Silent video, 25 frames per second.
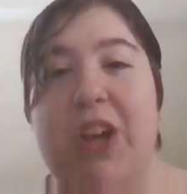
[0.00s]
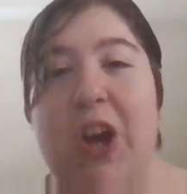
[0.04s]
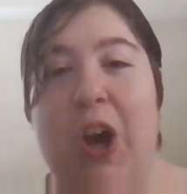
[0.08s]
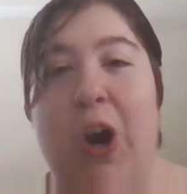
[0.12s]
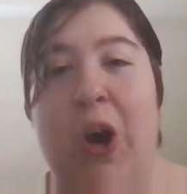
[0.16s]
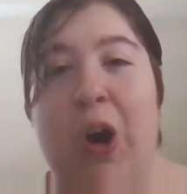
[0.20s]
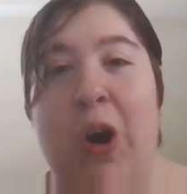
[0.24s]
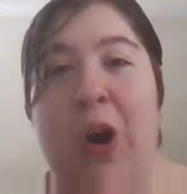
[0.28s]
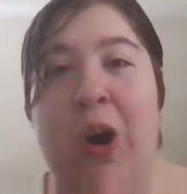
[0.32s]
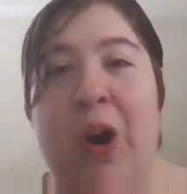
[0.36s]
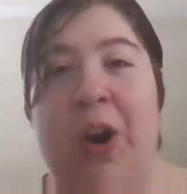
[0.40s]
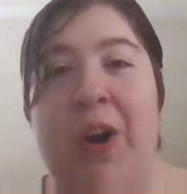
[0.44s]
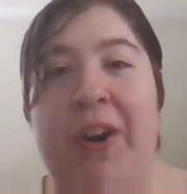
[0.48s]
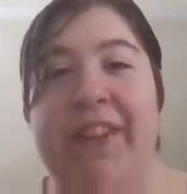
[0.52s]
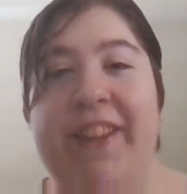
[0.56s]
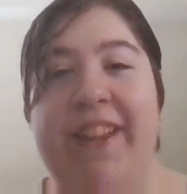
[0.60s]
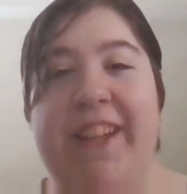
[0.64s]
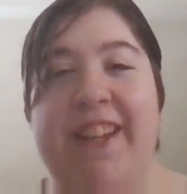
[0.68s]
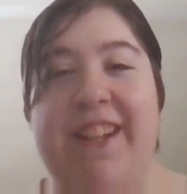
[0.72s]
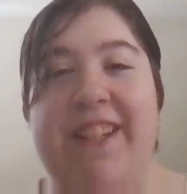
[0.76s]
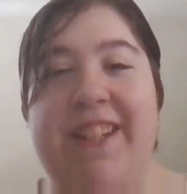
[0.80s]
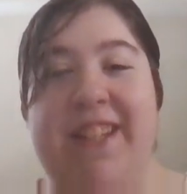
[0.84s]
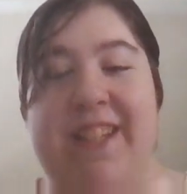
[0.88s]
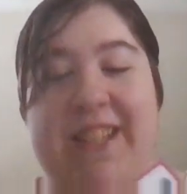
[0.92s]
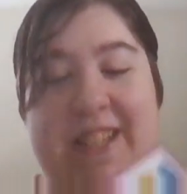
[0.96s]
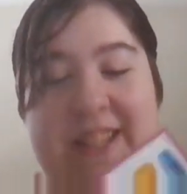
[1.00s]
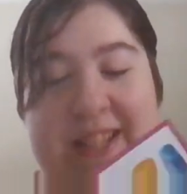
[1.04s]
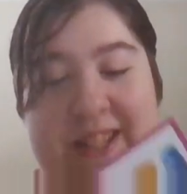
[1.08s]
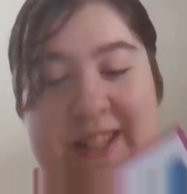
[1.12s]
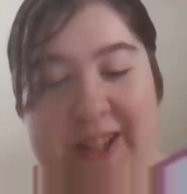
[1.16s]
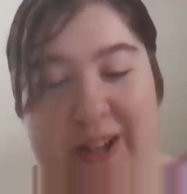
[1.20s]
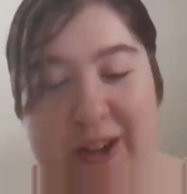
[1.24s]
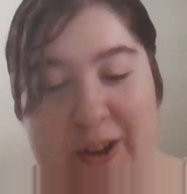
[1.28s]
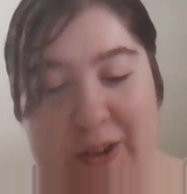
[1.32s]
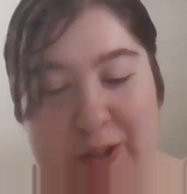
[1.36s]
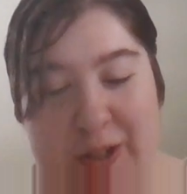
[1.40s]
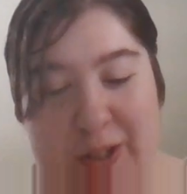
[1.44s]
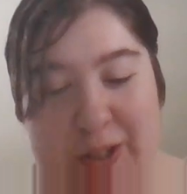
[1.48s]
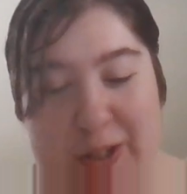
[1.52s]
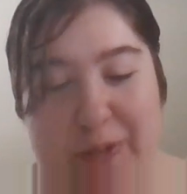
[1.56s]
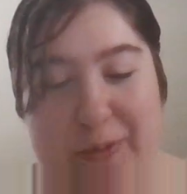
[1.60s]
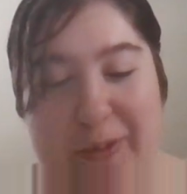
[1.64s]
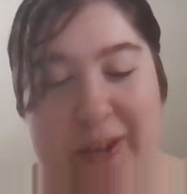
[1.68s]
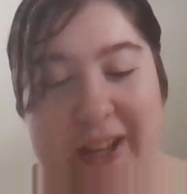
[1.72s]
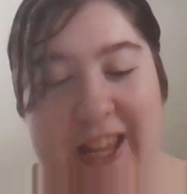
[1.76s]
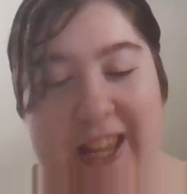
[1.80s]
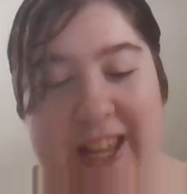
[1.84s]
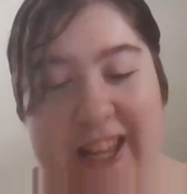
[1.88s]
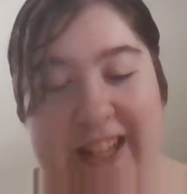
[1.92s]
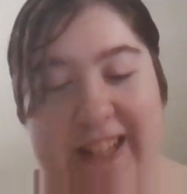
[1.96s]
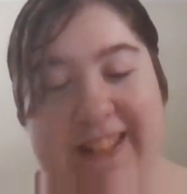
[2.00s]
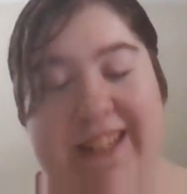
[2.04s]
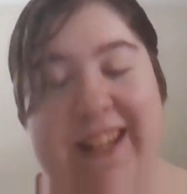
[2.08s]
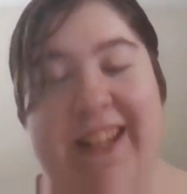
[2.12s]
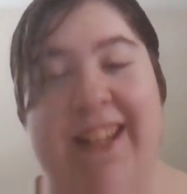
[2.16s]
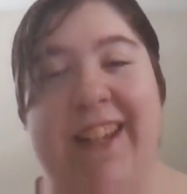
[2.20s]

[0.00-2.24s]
Oh, that is so sweet.